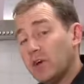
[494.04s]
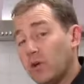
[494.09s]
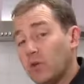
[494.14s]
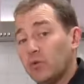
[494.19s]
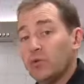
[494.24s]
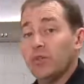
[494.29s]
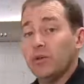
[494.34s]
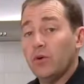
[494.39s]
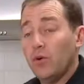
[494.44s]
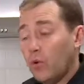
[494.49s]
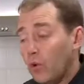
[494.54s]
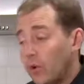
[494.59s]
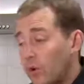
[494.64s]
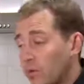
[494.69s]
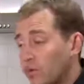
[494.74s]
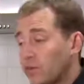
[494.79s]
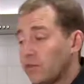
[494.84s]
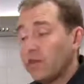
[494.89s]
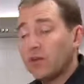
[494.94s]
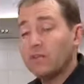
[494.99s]
old. The
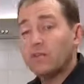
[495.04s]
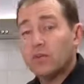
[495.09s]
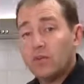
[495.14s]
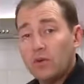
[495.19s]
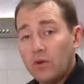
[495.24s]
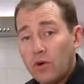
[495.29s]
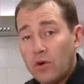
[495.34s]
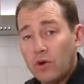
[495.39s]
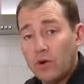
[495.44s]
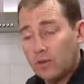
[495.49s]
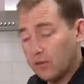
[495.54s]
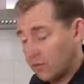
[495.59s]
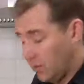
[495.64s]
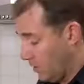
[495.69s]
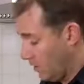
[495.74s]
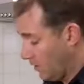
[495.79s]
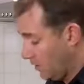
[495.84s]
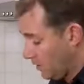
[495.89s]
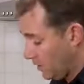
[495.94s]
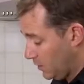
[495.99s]
oils have gone.
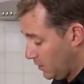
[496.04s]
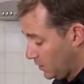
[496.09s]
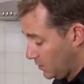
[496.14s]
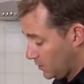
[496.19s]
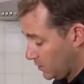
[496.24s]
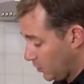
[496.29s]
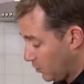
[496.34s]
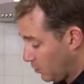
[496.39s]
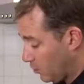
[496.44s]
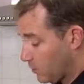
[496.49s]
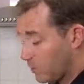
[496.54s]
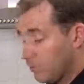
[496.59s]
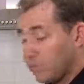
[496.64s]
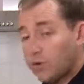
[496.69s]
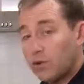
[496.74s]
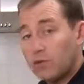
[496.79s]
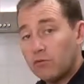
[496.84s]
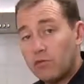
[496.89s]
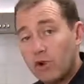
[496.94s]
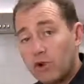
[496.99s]
So look
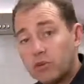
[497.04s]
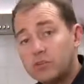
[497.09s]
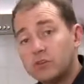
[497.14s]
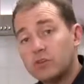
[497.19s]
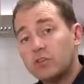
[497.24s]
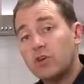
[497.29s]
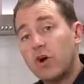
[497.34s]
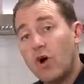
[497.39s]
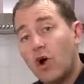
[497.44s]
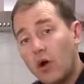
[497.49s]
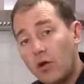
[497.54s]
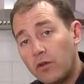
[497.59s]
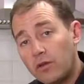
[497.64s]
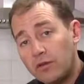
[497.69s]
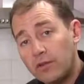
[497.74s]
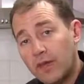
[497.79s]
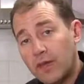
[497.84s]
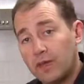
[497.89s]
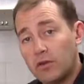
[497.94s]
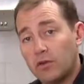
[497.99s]
for a roasted
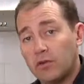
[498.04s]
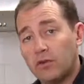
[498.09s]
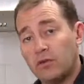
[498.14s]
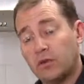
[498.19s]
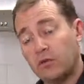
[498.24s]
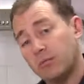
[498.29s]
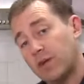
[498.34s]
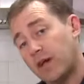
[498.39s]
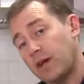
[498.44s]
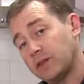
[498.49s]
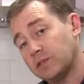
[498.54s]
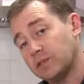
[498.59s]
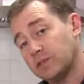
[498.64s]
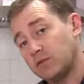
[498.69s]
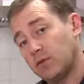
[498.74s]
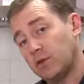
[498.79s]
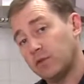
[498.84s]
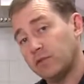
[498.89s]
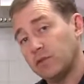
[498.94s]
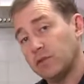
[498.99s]
on date on your bags
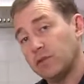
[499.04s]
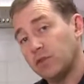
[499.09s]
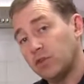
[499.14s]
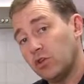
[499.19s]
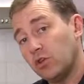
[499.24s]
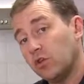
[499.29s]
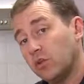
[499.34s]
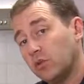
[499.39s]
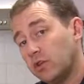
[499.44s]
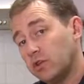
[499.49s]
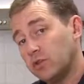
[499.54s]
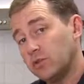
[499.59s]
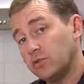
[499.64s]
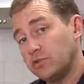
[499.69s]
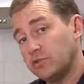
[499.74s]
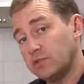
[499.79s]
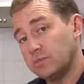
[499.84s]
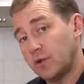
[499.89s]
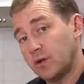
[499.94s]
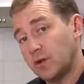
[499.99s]
of coffee, not a
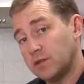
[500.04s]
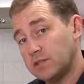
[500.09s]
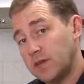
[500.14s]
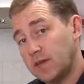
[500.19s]
use by